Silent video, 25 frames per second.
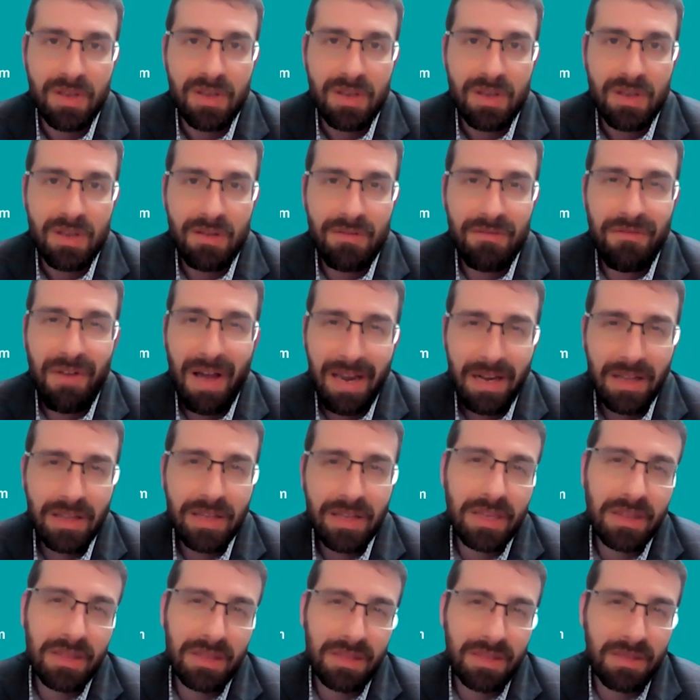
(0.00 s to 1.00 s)
And
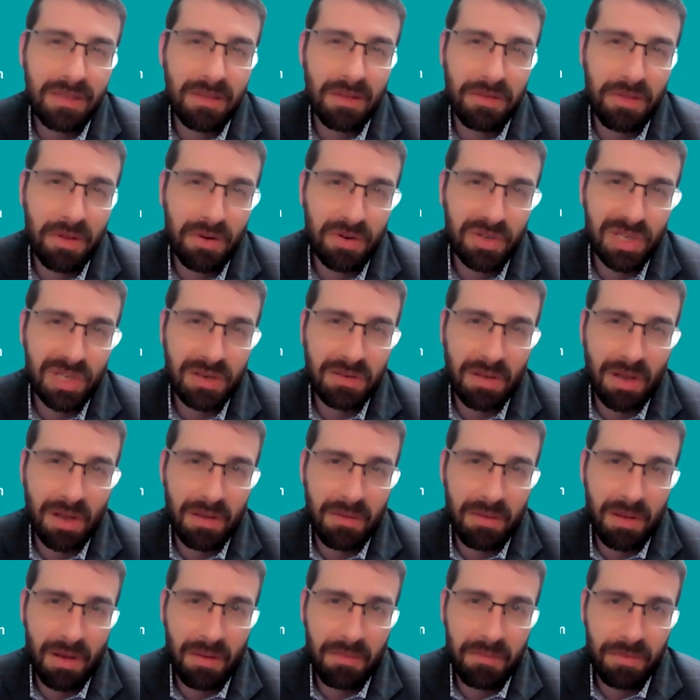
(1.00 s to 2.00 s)
finally, there's
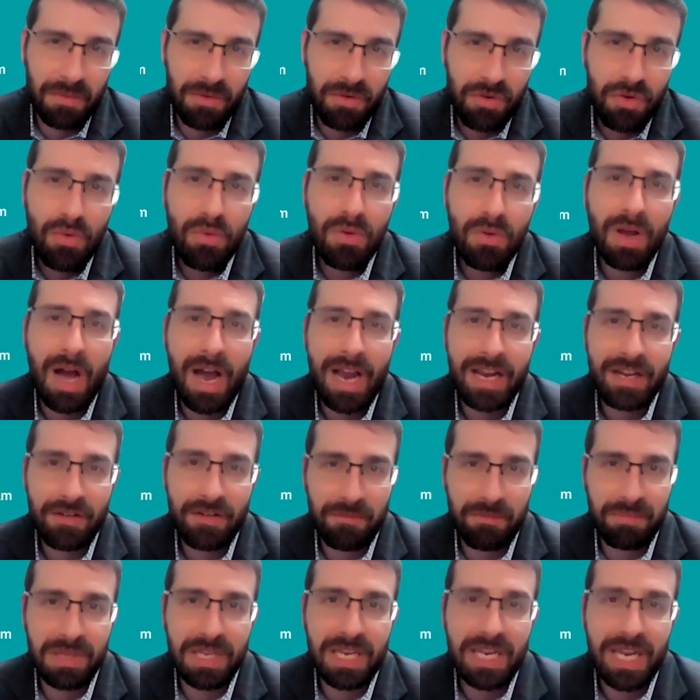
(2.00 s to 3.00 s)
a new kind
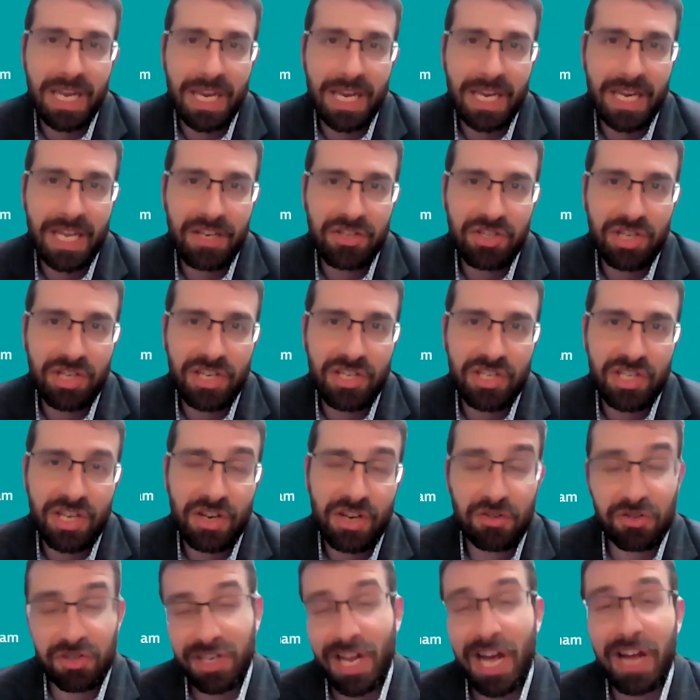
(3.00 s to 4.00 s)
of bleeding in
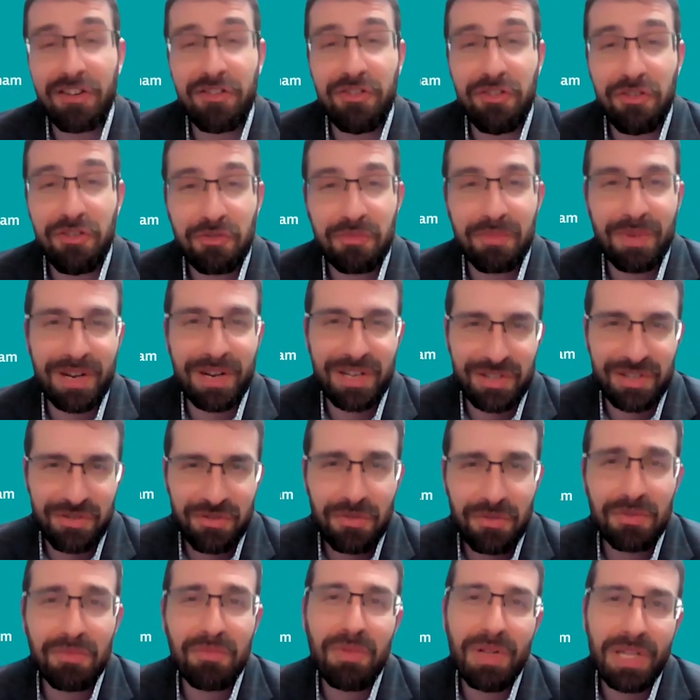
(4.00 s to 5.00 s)
HHT, or it's not new, but it's
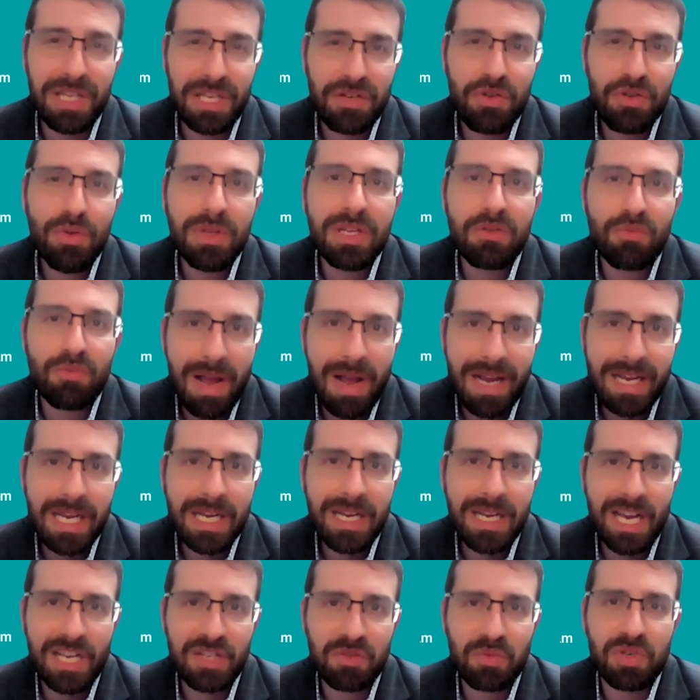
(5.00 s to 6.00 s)
really newly
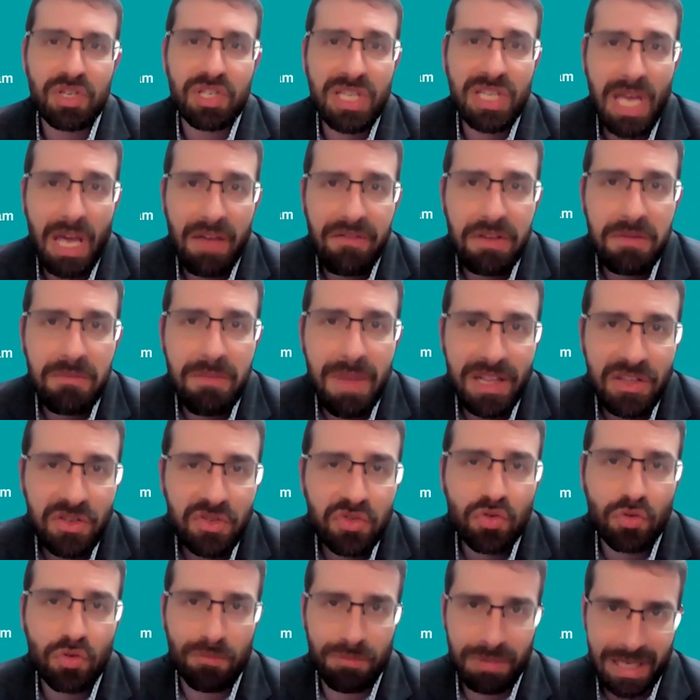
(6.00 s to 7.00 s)
recognized, which is heavy
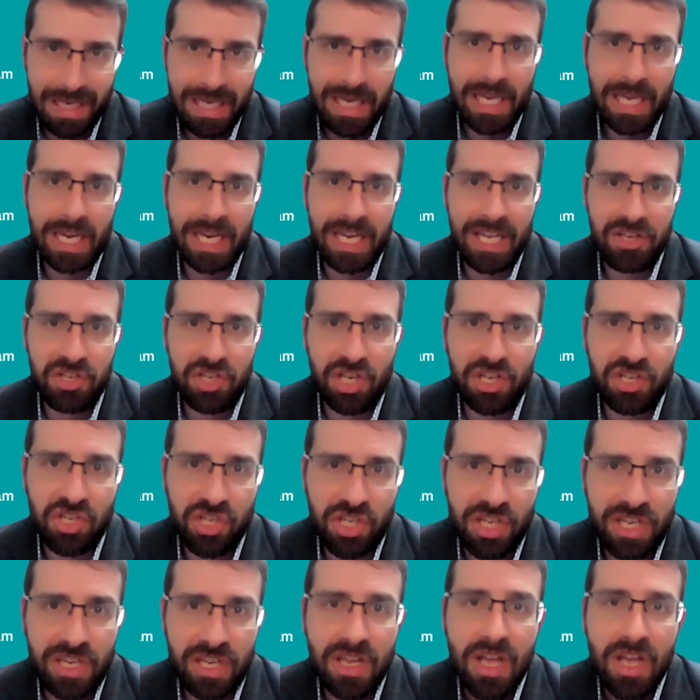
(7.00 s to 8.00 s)
menstrual bleeding in
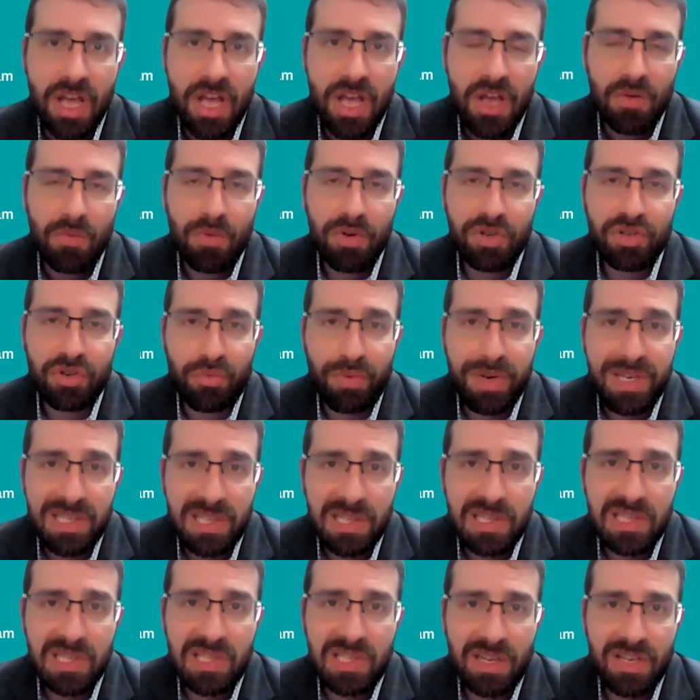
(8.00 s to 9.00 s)
HHT, which a
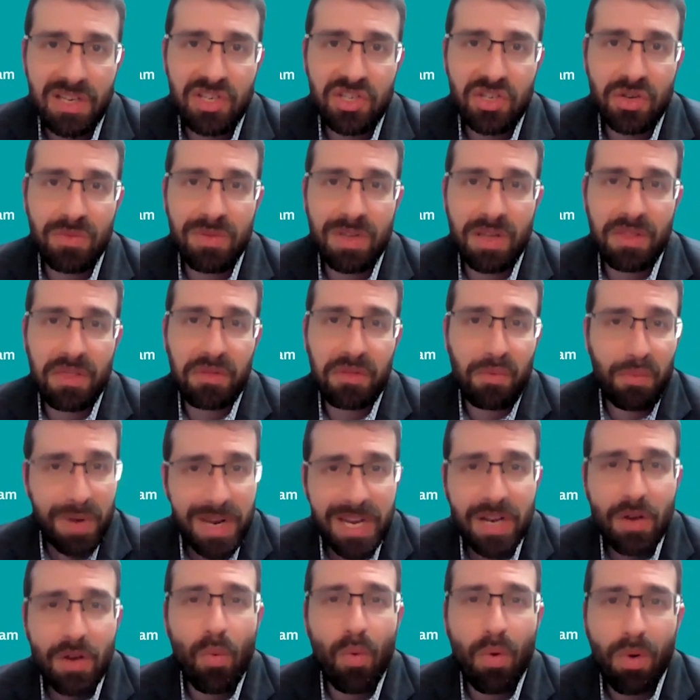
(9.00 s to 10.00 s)
recent study showed that
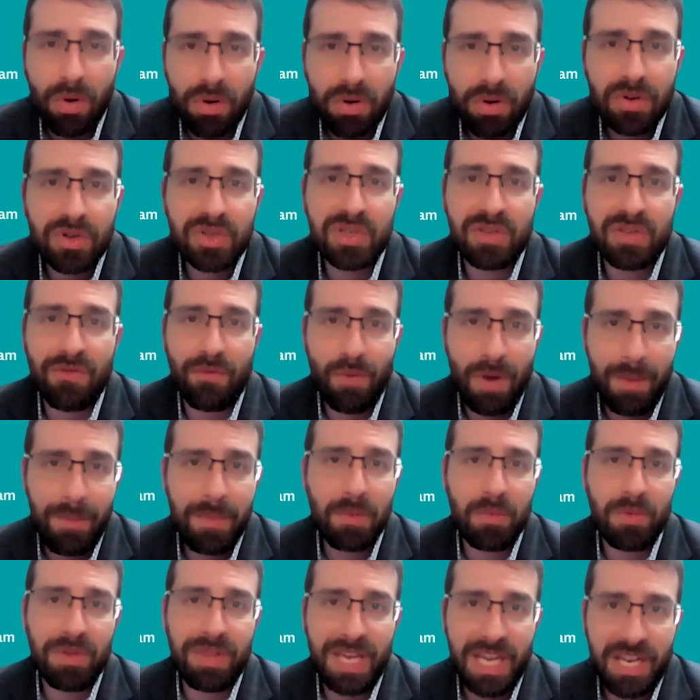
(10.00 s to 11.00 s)
3/4 of
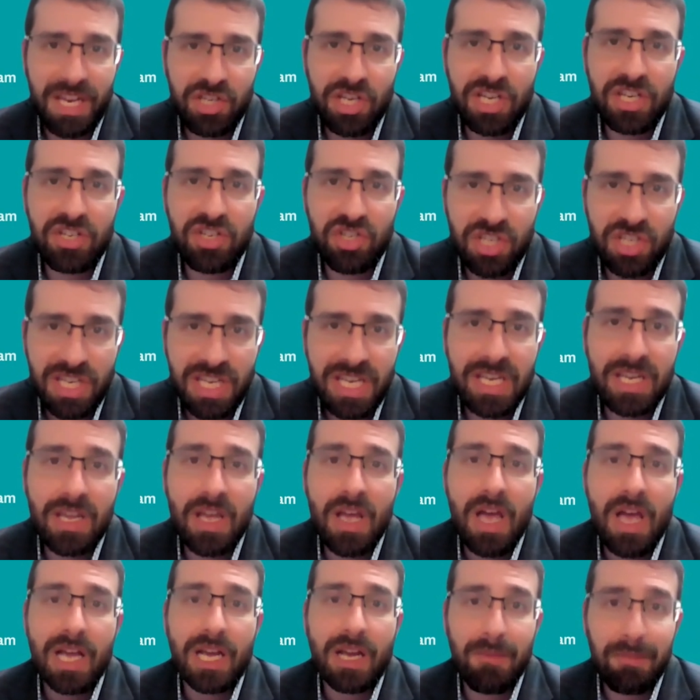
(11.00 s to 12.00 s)
women with HHT
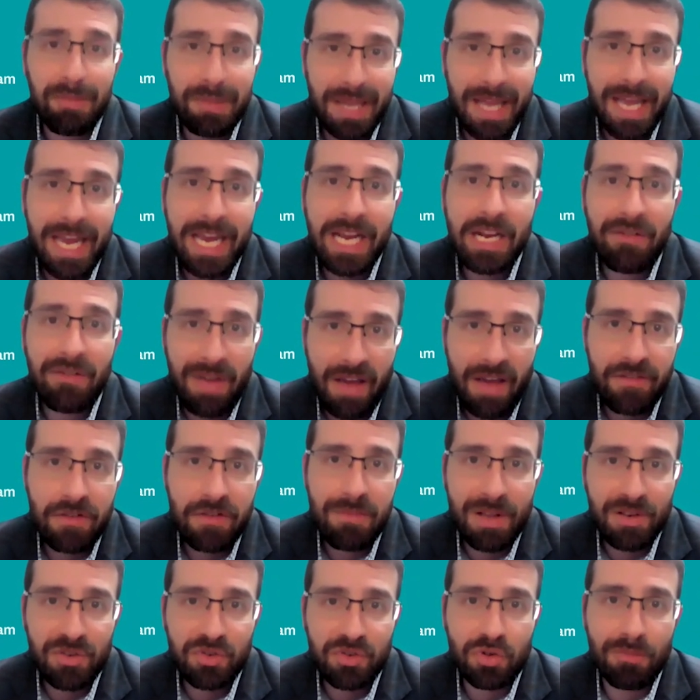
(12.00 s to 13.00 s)
complain of heavy
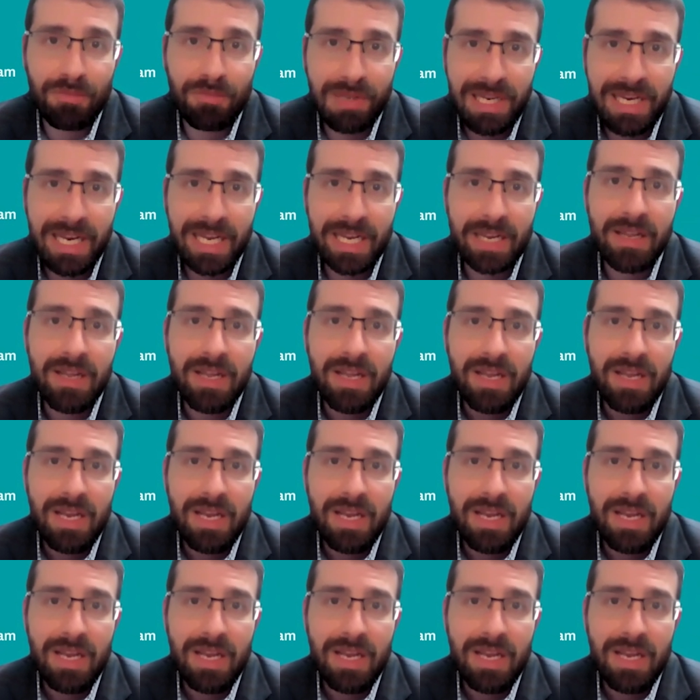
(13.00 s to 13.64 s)
menstrual bleeding.